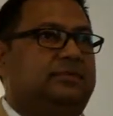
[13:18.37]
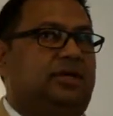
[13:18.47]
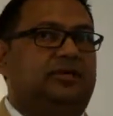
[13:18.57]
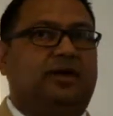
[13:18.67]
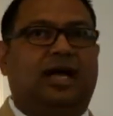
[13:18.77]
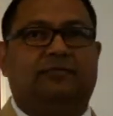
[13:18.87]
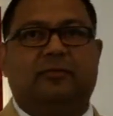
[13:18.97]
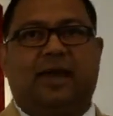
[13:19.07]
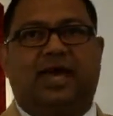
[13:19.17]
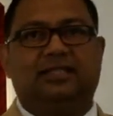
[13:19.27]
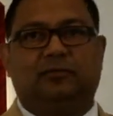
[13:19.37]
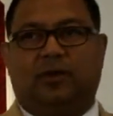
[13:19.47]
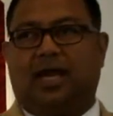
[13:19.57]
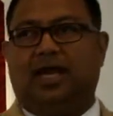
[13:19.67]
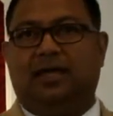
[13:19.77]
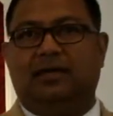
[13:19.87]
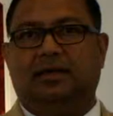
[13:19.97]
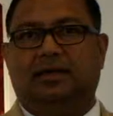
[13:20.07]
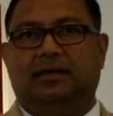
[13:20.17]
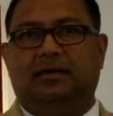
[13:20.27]
Or do I have to match what
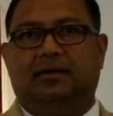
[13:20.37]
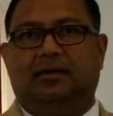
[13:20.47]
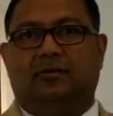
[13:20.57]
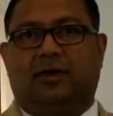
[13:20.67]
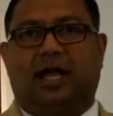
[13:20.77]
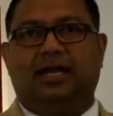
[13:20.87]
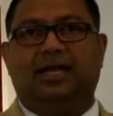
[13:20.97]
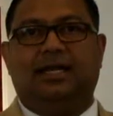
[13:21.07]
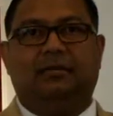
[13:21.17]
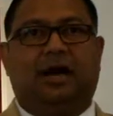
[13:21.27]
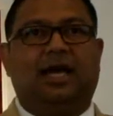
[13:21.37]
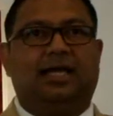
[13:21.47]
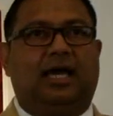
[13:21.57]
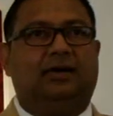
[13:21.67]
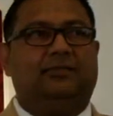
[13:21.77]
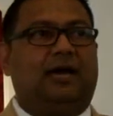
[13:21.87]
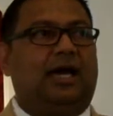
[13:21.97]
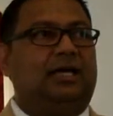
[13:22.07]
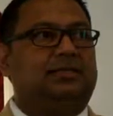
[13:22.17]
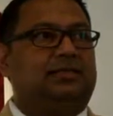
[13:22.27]
I need in my life
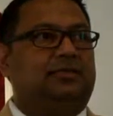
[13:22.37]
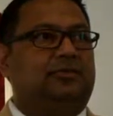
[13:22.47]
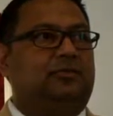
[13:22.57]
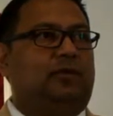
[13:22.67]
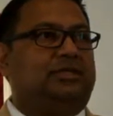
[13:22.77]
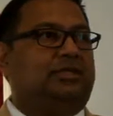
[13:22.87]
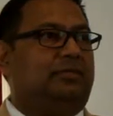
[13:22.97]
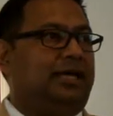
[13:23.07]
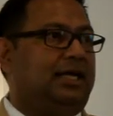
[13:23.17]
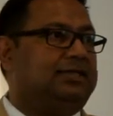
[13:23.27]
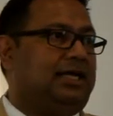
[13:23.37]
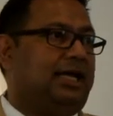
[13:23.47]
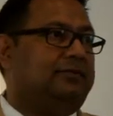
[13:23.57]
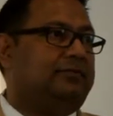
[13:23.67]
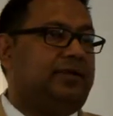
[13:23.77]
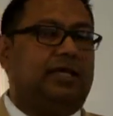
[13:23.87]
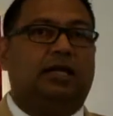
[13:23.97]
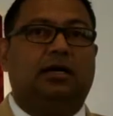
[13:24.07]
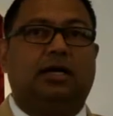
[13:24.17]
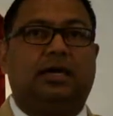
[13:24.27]
as to what somebody else has in
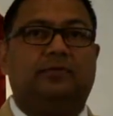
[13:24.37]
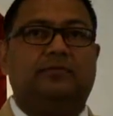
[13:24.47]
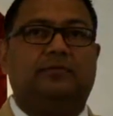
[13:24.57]
their life?